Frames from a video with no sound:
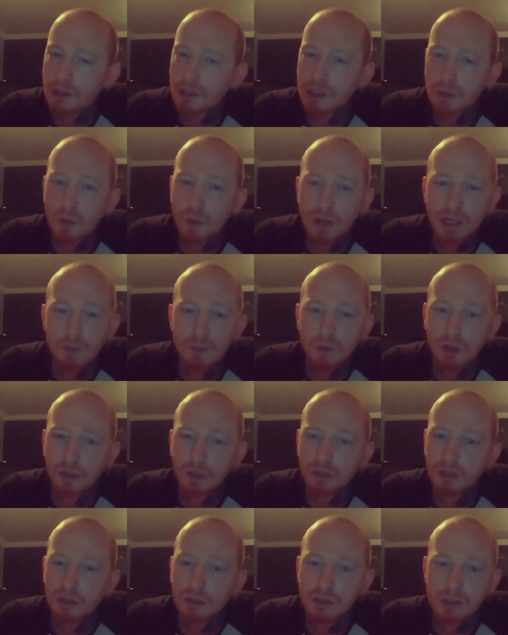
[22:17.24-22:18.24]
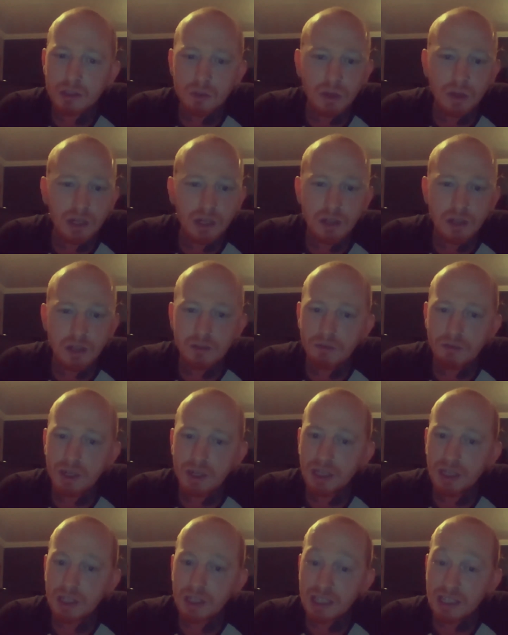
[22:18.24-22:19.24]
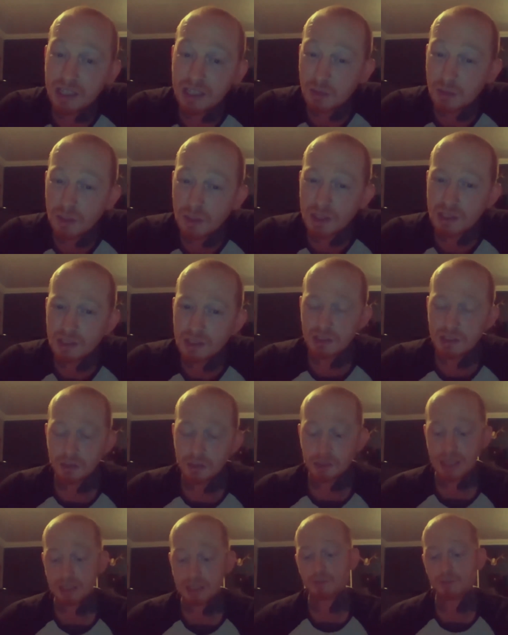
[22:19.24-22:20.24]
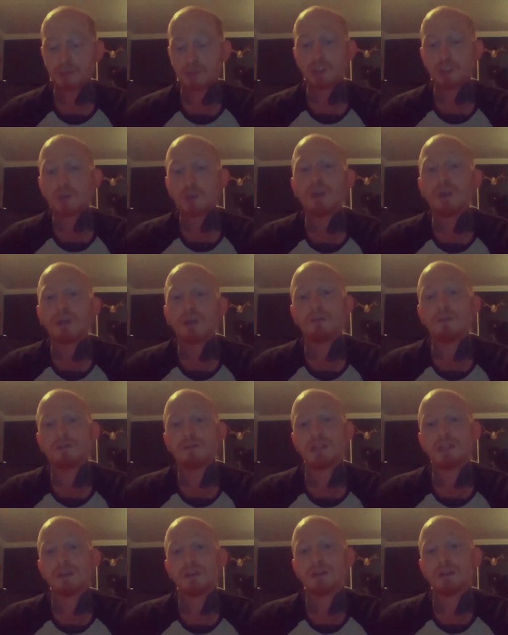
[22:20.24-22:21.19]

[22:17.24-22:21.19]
21, 23 tattoo studios in our